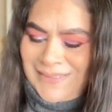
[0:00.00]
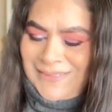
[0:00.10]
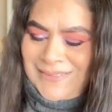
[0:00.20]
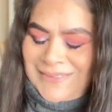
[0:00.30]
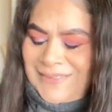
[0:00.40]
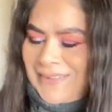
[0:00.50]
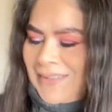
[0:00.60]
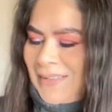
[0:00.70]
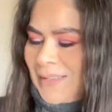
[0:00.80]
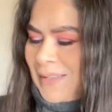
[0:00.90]

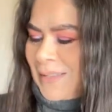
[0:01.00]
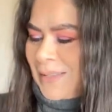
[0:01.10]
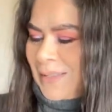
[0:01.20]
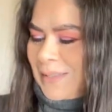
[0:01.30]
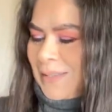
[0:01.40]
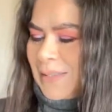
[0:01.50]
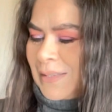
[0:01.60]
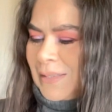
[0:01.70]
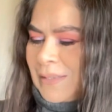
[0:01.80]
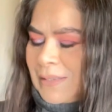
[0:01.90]

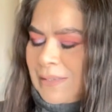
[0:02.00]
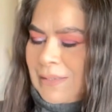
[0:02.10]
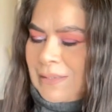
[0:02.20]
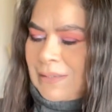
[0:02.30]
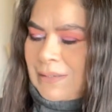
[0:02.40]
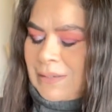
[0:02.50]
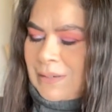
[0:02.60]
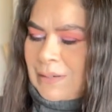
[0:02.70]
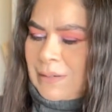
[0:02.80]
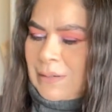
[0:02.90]

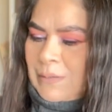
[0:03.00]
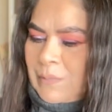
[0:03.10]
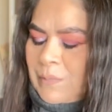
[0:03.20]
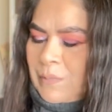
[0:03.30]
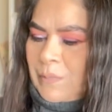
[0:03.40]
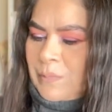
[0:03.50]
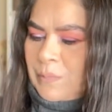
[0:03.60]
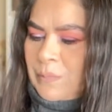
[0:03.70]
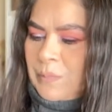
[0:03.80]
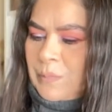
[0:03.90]

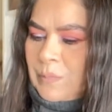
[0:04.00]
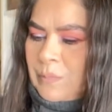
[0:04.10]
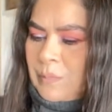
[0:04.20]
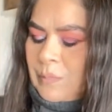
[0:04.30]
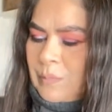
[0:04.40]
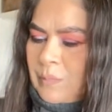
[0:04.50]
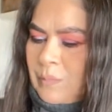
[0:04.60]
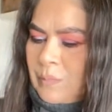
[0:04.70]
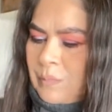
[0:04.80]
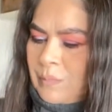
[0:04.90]

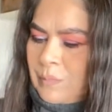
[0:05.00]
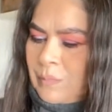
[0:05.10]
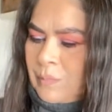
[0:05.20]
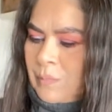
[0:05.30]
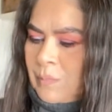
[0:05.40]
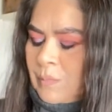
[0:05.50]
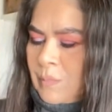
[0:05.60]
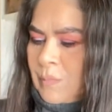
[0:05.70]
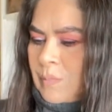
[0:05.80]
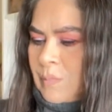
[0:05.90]

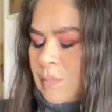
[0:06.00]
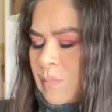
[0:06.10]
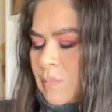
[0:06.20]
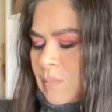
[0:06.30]
Nothing is said.